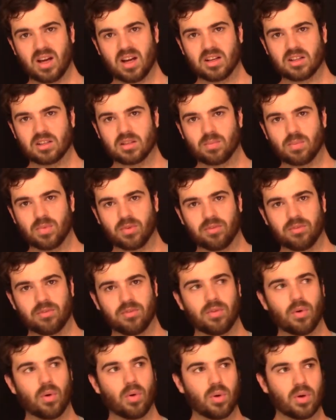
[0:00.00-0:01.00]
as
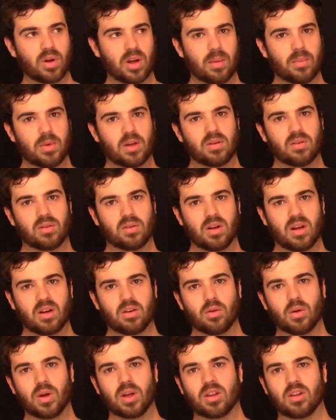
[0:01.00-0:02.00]
before coming
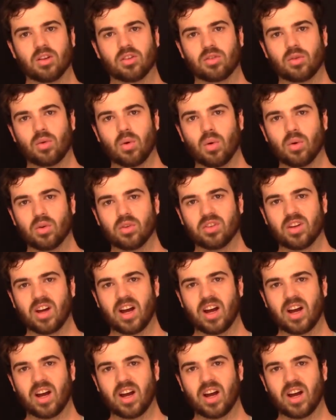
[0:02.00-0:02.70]
and doing this course